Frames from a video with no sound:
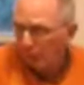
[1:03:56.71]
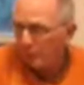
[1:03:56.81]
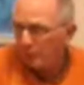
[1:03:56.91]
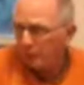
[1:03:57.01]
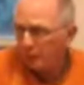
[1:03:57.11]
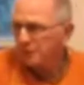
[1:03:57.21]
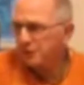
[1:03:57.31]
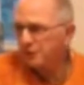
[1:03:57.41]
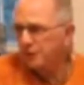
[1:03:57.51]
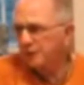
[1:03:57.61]
We want to
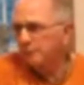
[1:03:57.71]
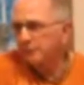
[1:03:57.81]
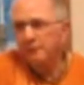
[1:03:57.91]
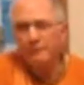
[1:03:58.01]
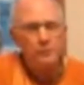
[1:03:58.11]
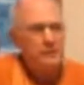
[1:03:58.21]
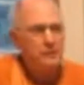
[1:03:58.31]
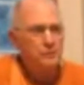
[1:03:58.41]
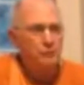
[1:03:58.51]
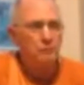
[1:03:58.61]
associate with
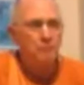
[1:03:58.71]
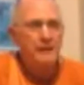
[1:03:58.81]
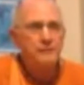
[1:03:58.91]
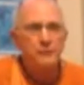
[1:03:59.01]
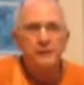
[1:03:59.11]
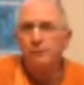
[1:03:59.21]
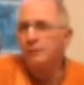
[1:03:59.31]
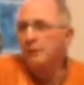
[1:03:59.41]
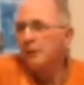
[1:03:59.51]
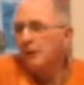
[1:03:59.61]
devotees who are maitri, who
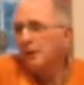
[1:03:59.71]
are